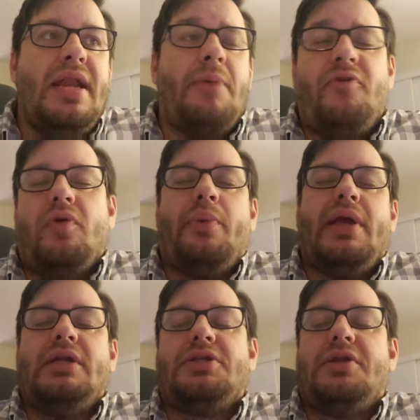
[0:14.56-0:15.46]
Now, before we
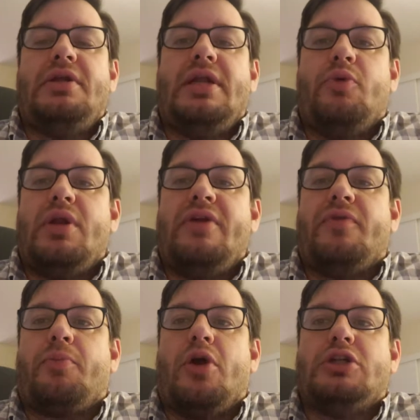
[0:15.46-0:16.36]
get into the nitty-gritty of
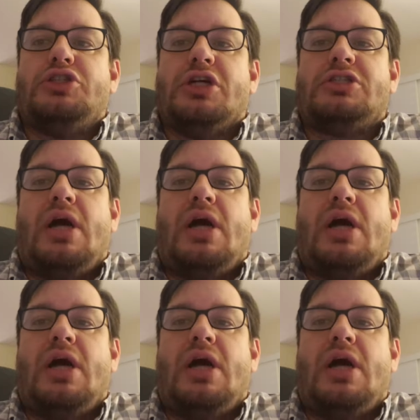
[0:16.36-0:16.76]
the project,